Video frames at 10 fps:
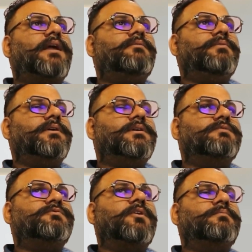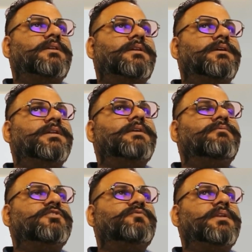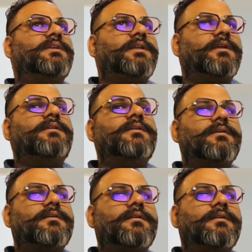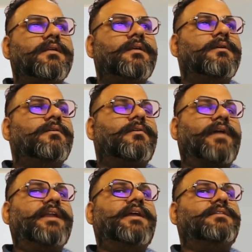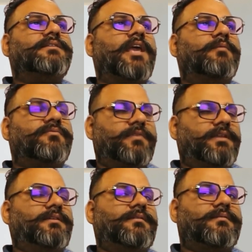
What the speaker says: that we earn from the learning which we did right at the time of need.